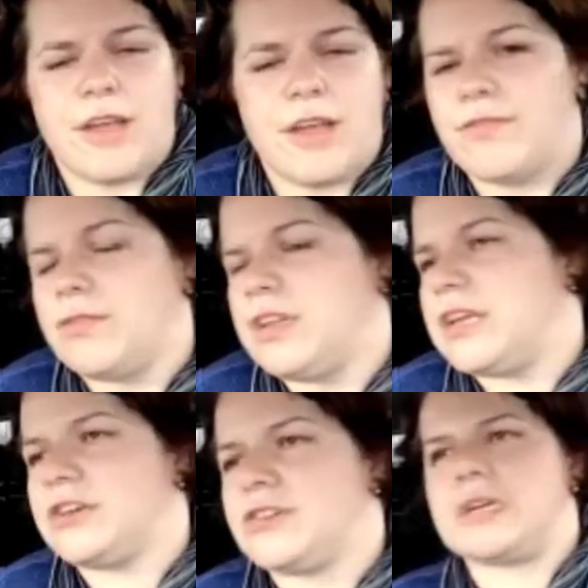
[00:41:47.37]
fully
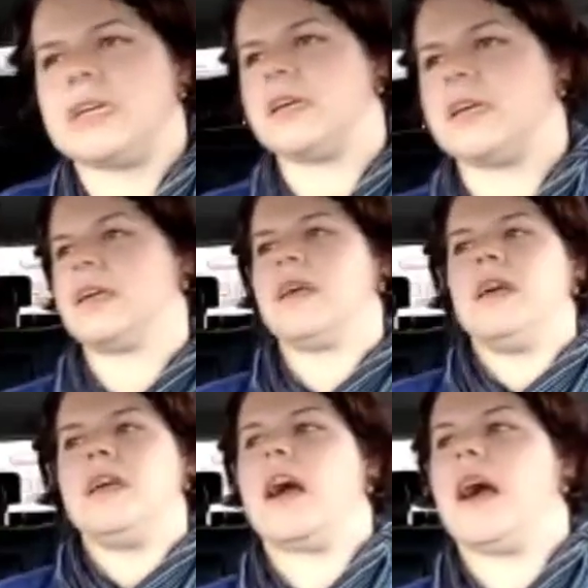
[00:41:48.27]
agree.
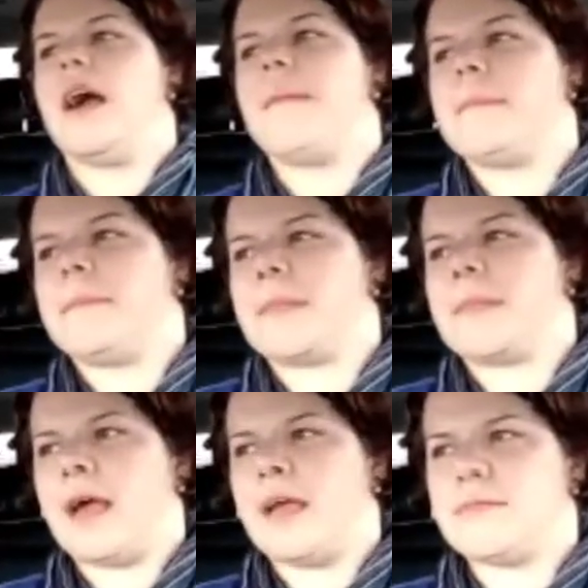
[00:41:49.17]
Yeah, I
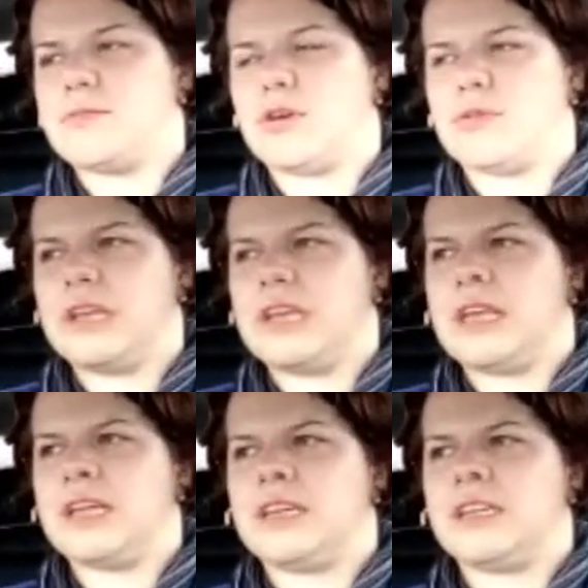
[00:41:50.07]
am totally in